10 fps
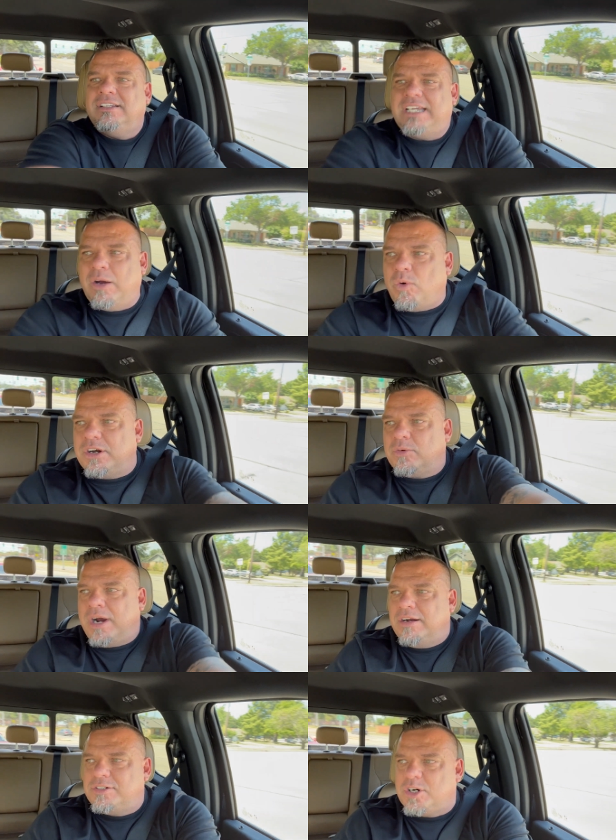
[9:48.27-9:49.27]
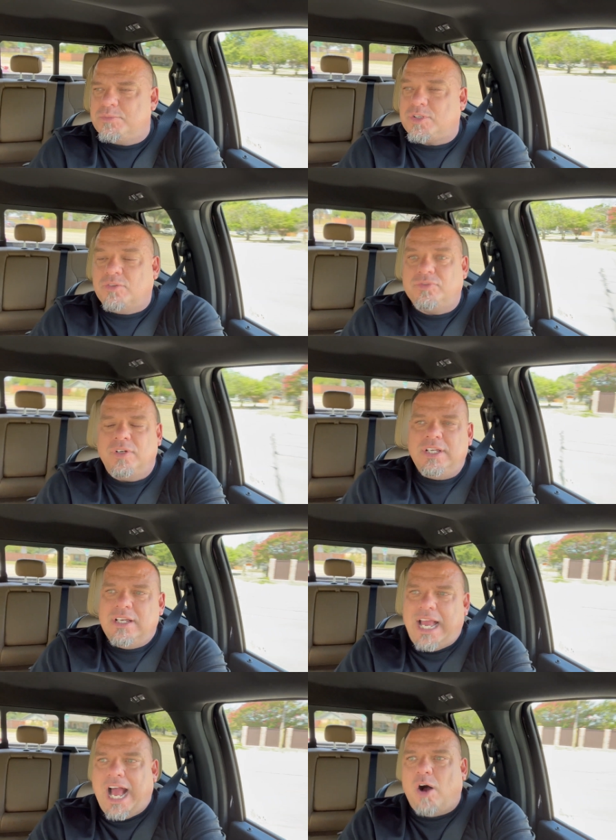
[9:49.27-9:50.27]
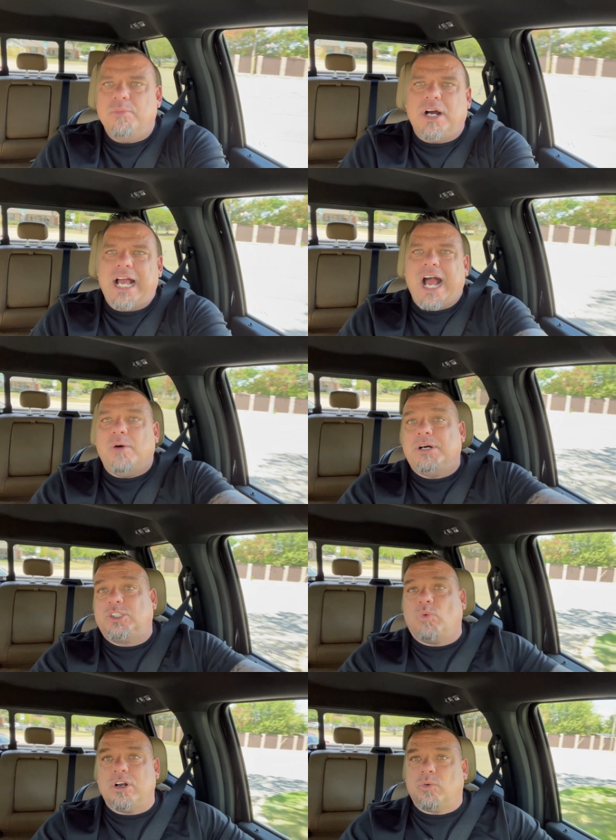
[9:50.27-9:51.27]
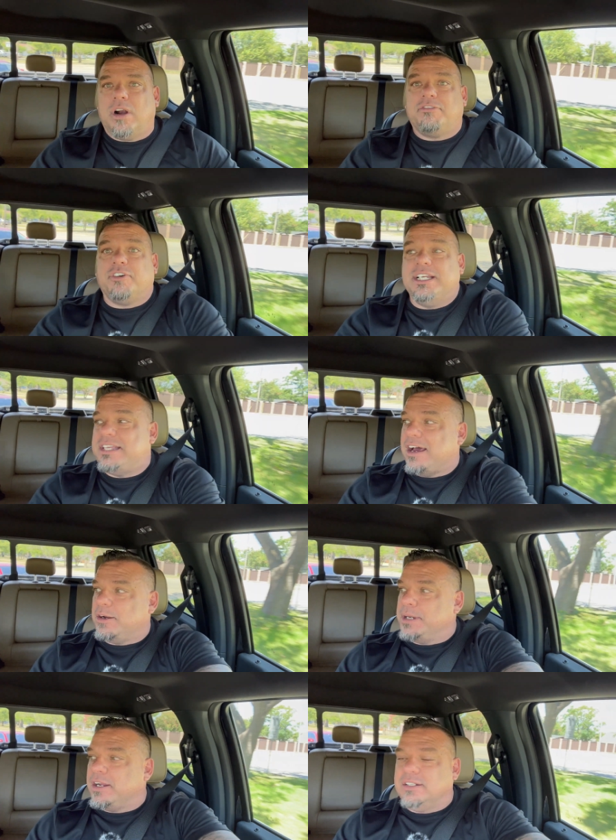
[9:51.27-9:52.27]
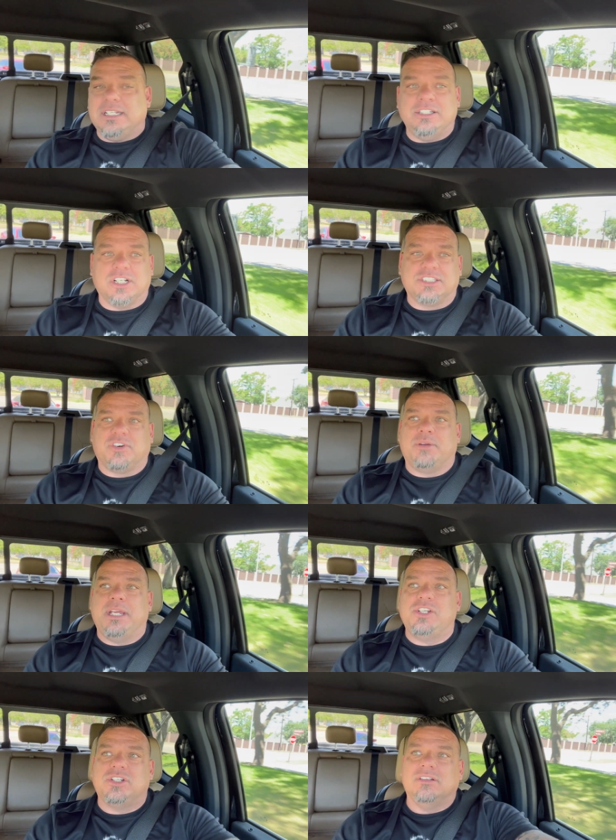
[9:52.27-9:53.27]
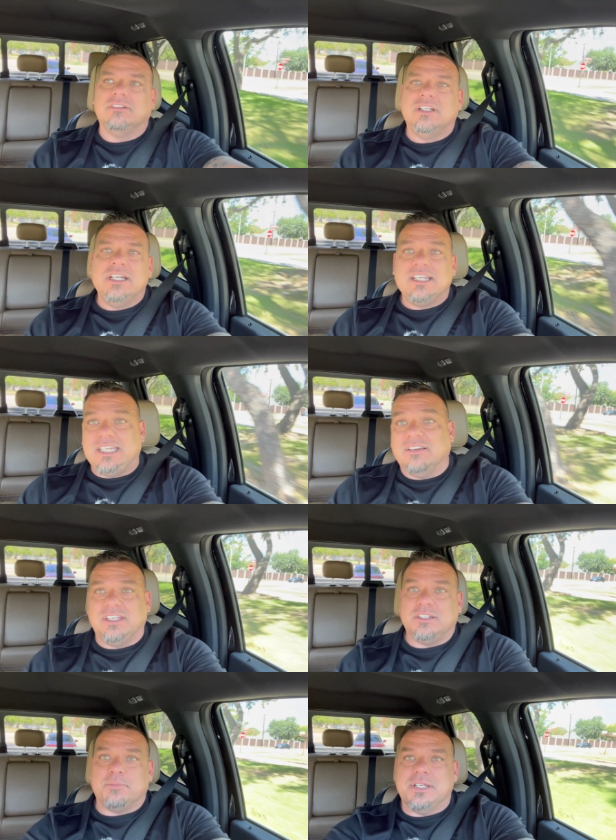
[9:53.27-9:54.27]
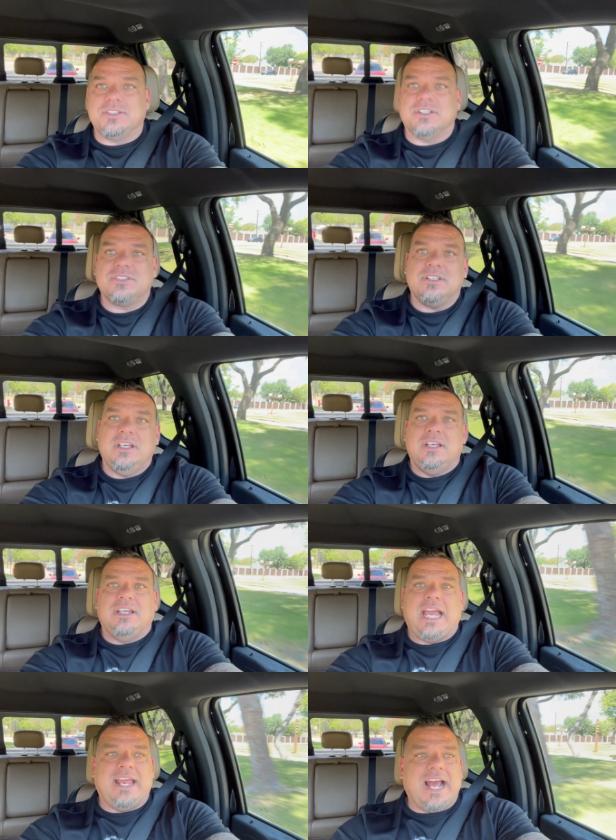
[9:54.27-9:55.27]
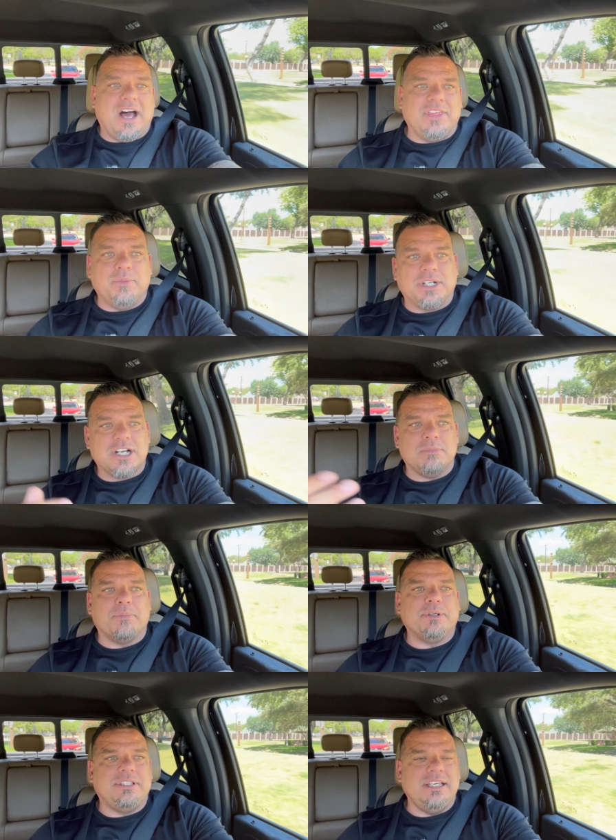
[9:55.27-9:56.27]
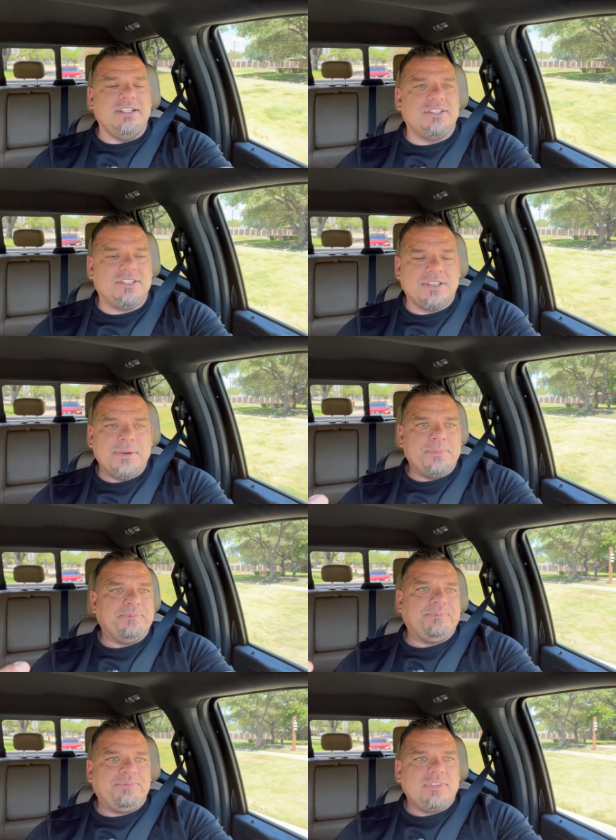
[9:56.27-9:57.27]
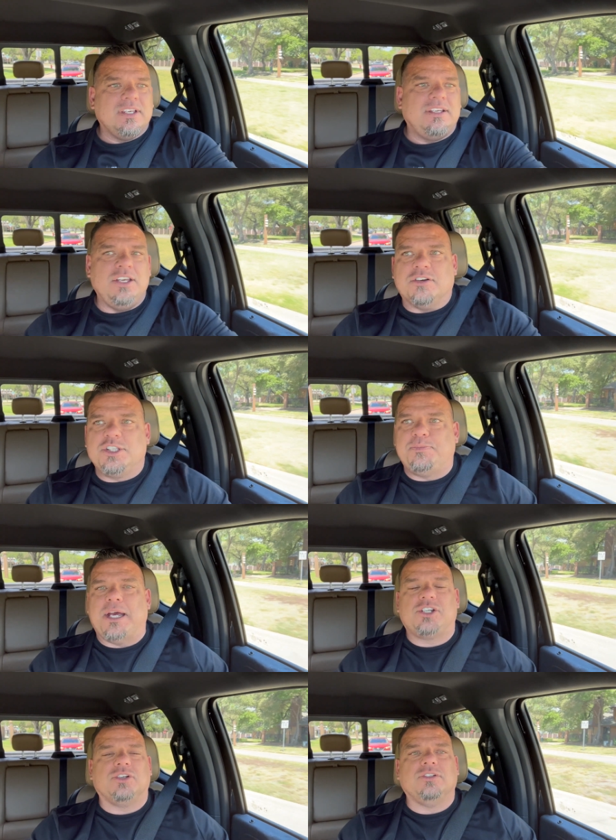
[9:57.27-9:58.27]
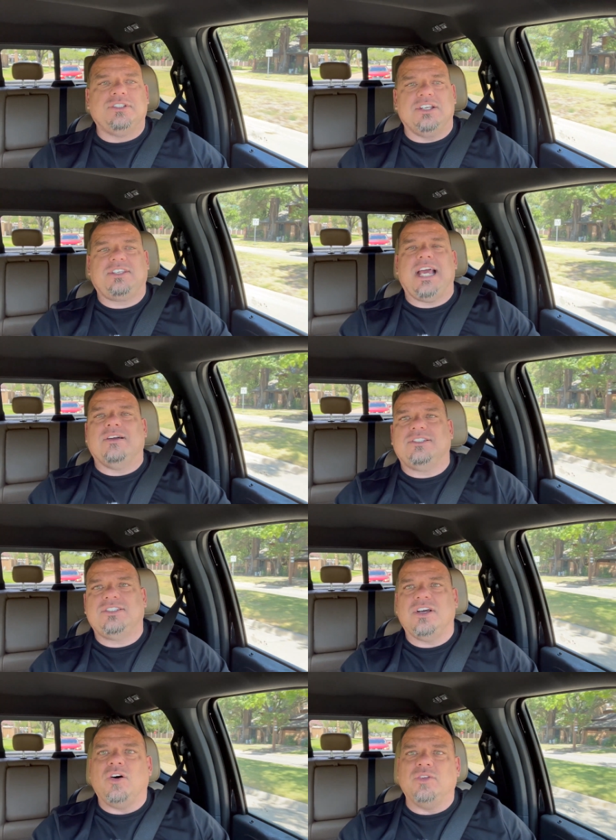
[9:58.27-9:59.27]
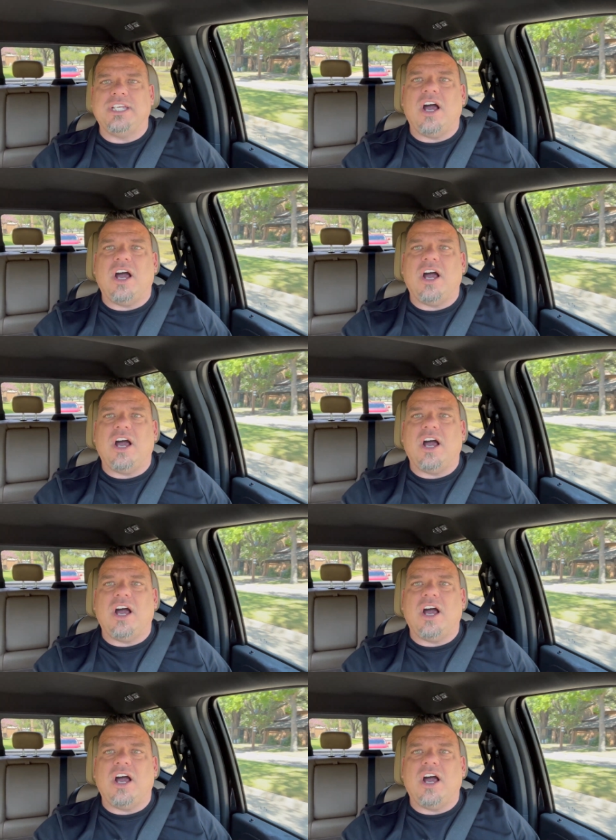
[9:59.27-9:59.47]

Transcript: at Wonderware in terms of how much how much Wonderware freaked out about inductive automation killing their business, and how they would come up with these, you know, special discounts to only